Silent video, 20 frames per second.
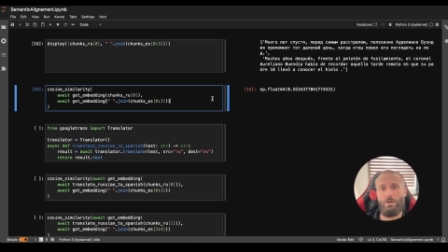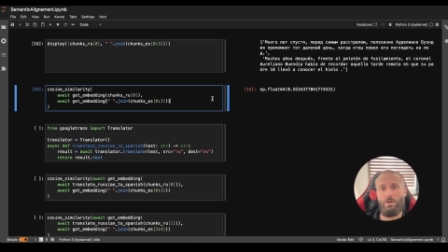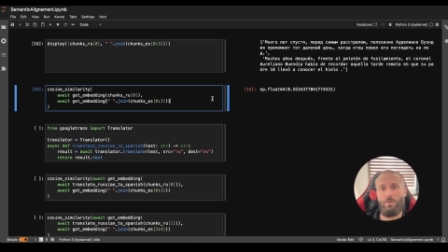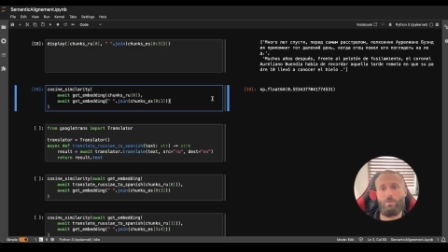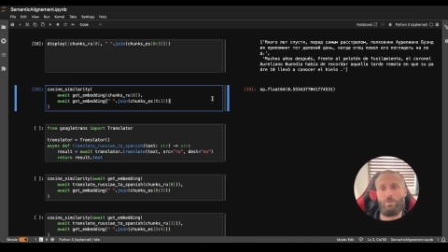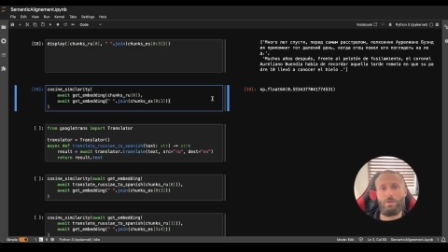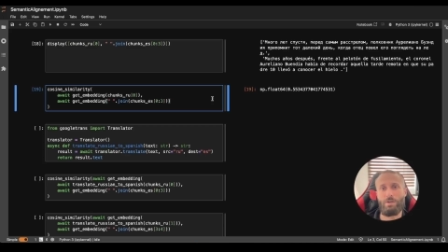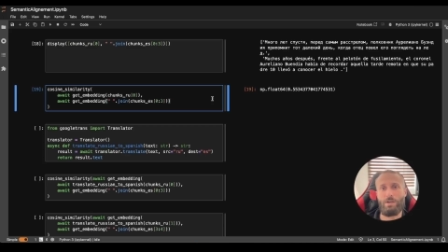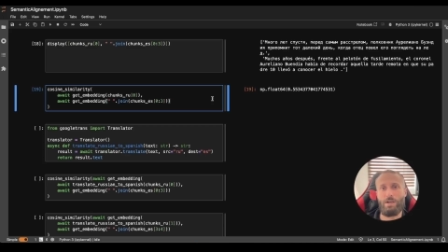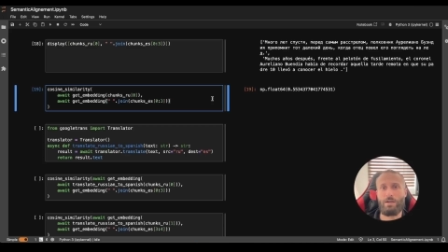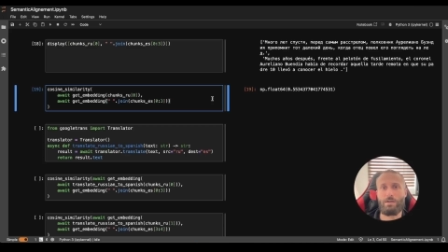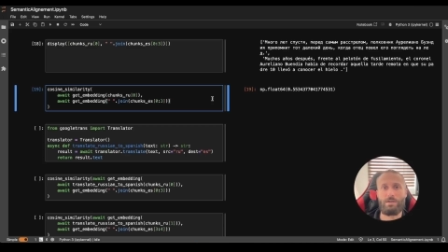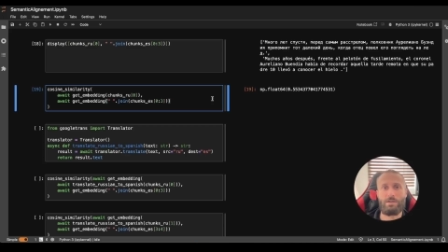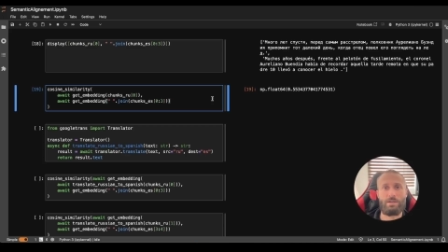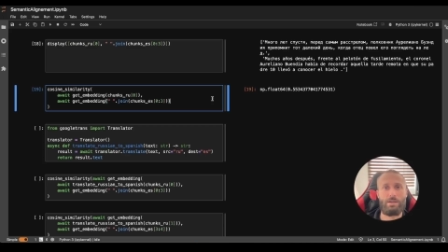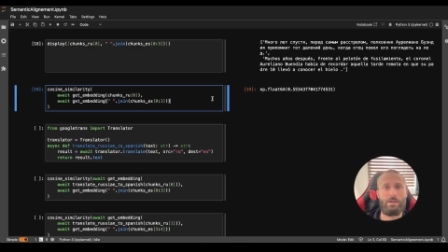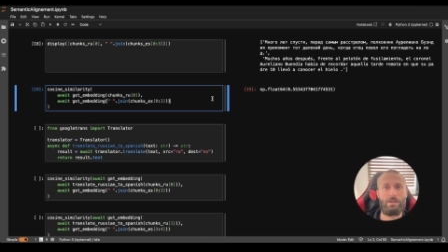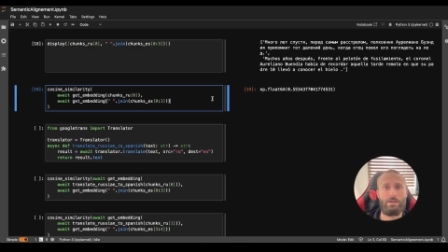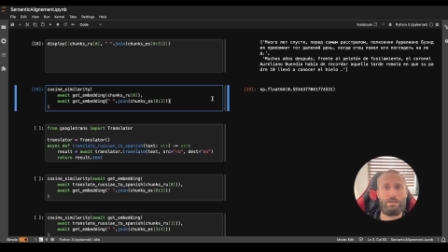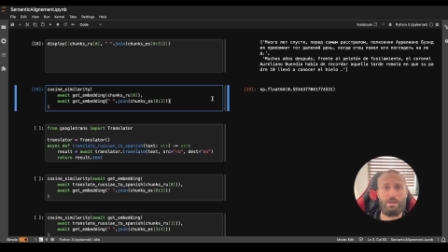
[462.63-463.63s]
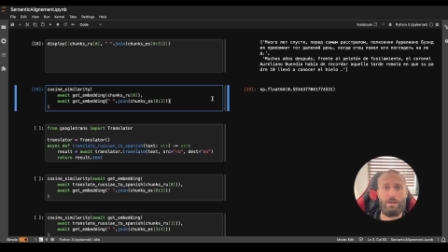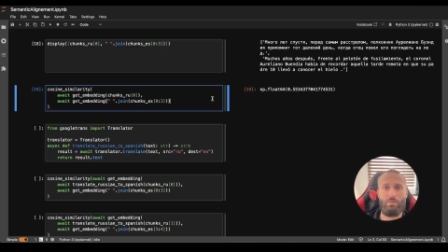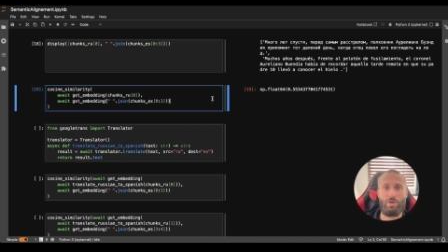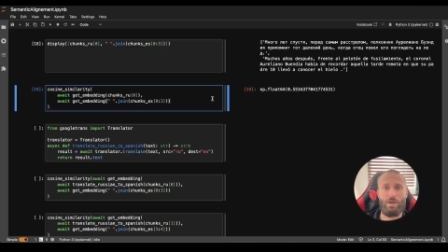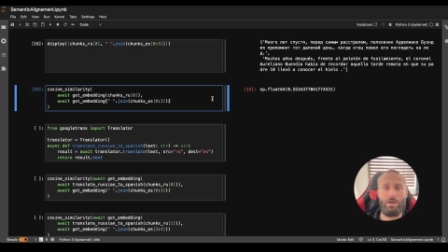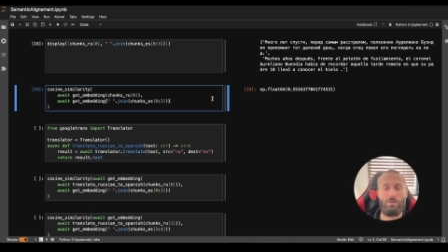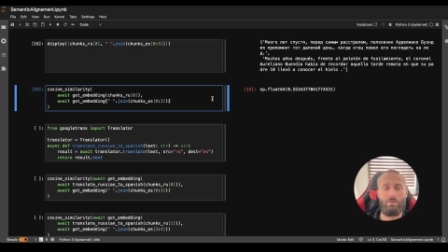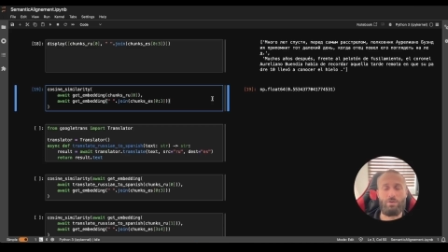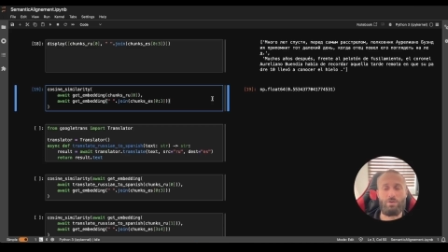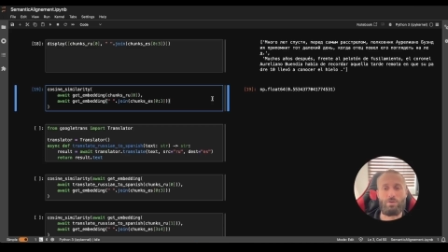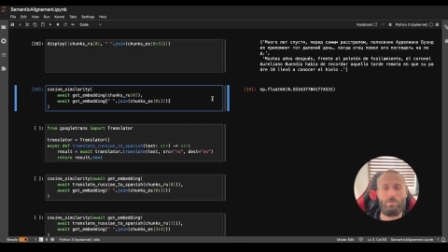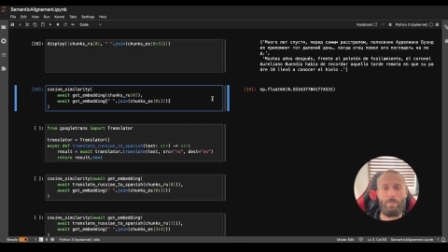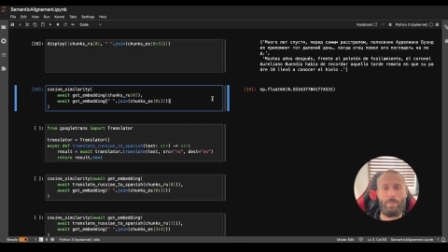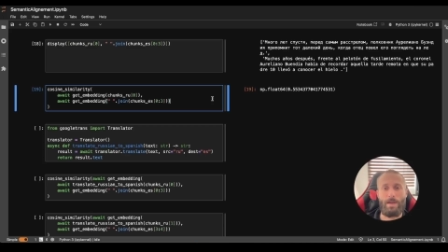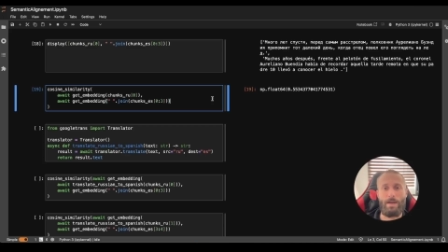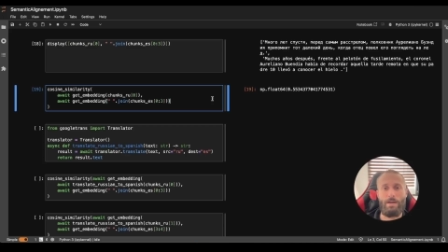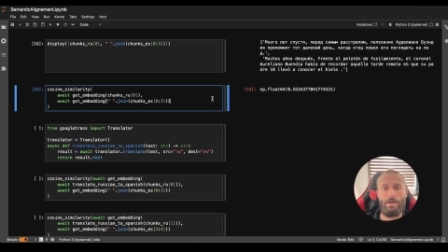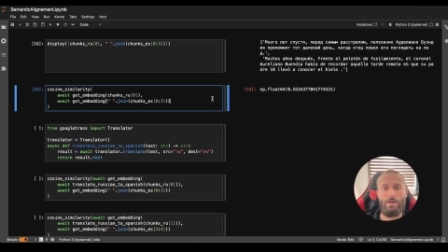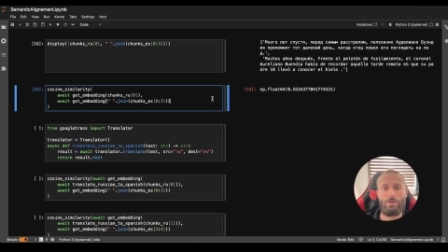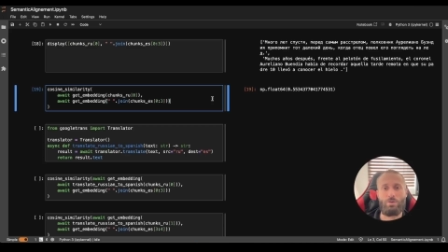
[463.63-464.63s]
for the texts in the same language.
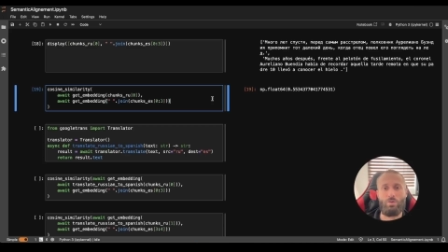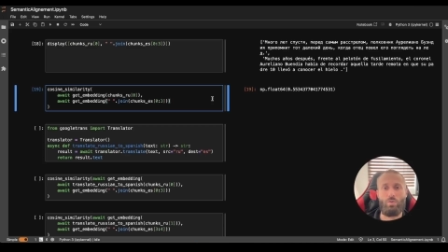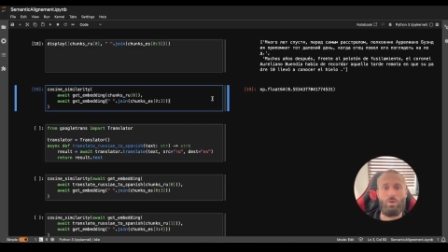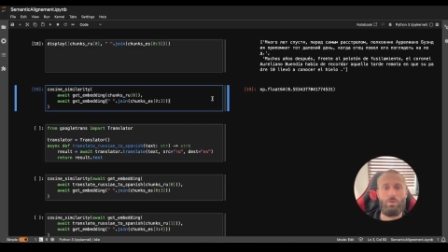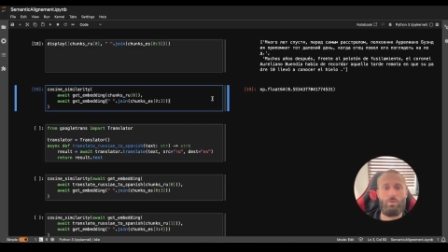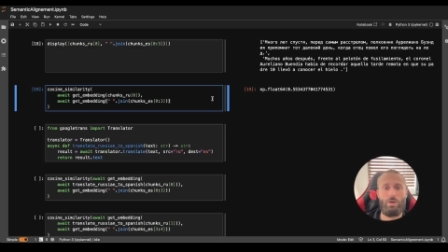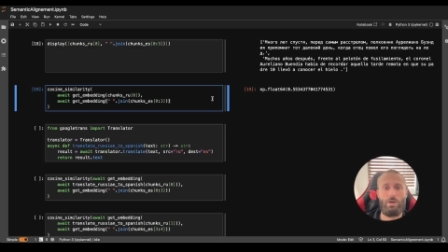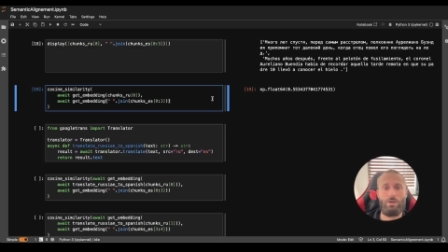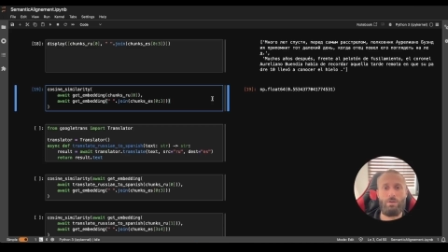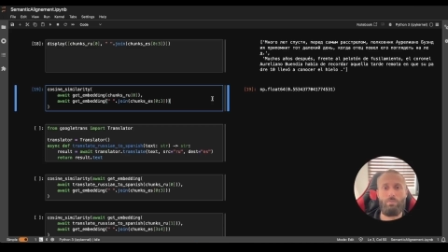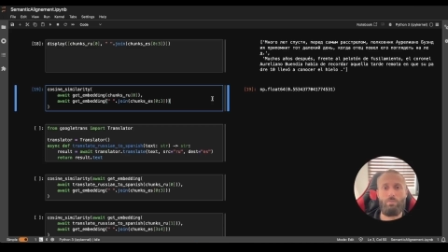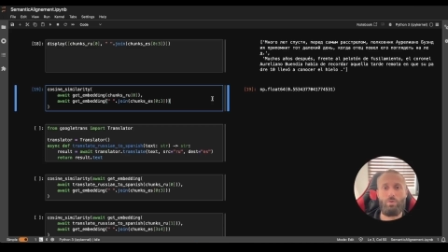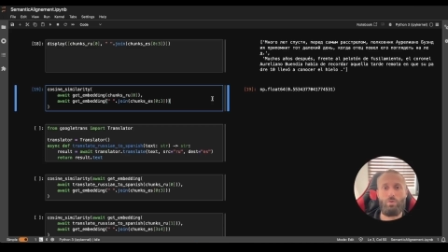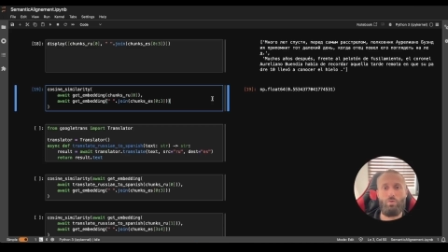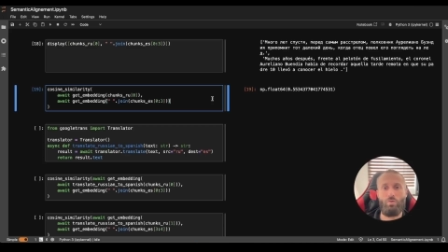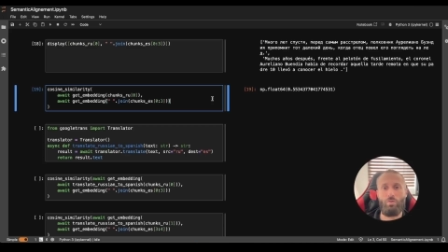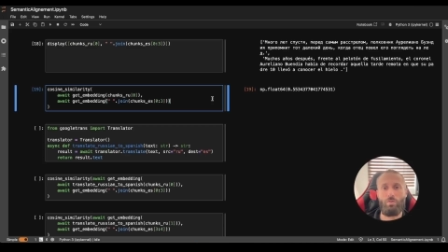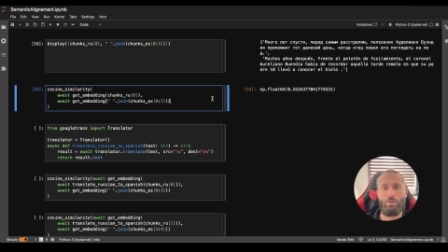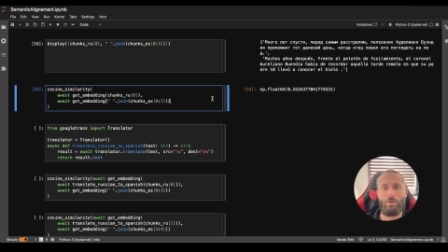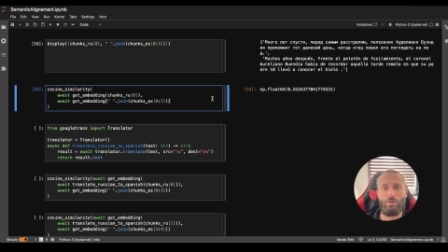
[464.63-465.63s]
So what we can improve in